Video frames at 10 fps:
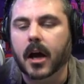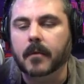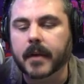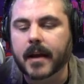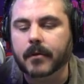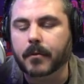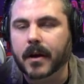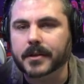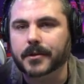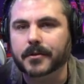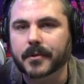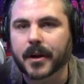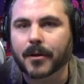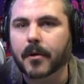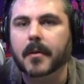We never want to,
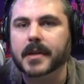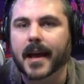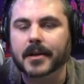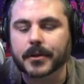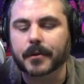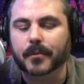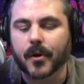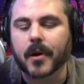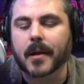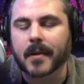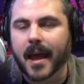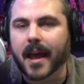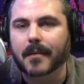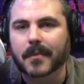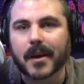go up to actors with broken
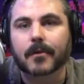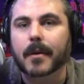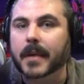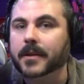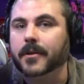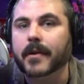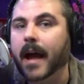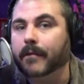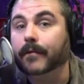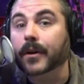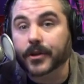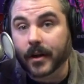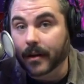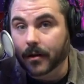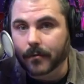equipment or not
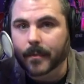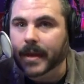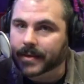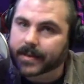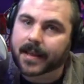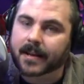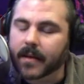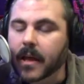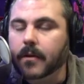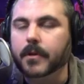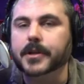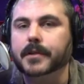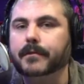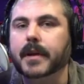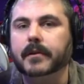functioning equipment, and then we're
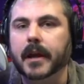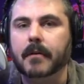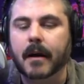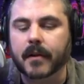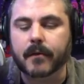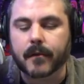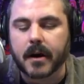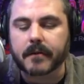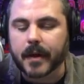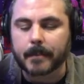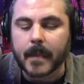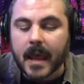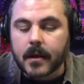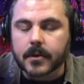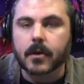just fiddling around in front of them.
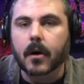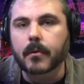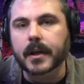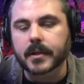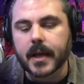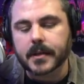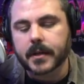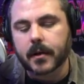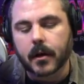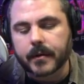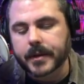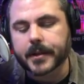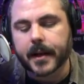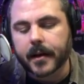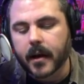So always test it, always
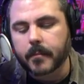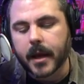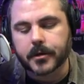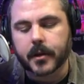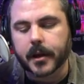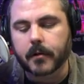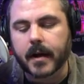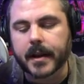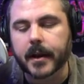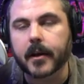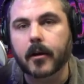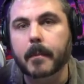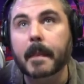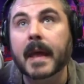set it up, make sure that you're ready to go.